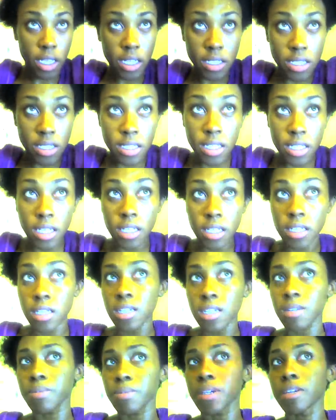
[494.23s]
can see a
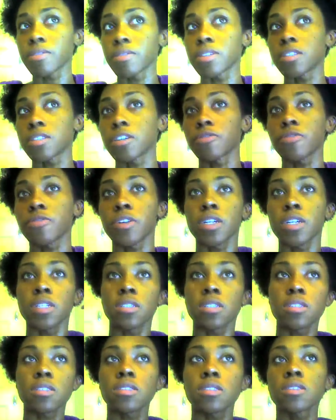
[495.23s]
little bit of a
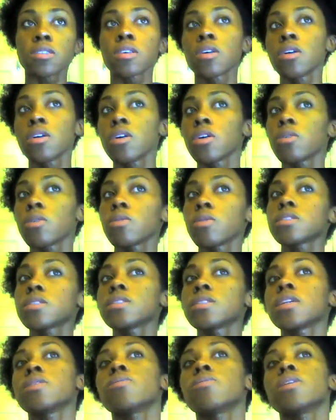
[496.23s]
difference. We'll
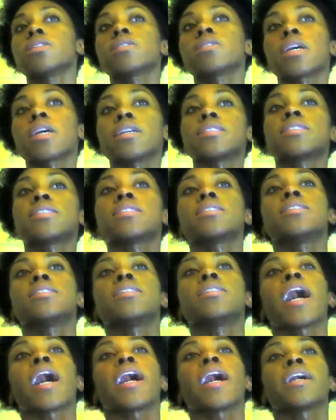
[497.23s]
see once I
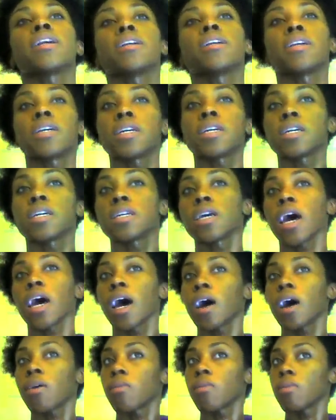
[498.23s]
style it and
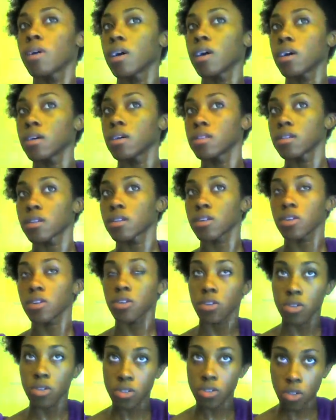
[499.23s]
how well the
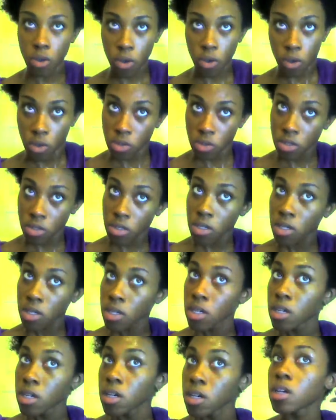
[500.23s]
curls hold.
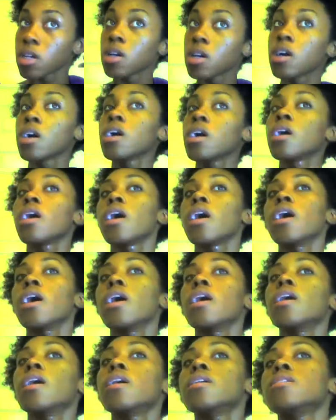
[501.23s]

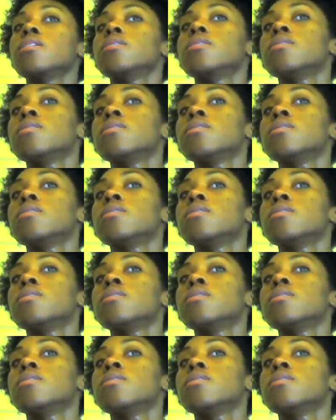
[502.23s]
Uh,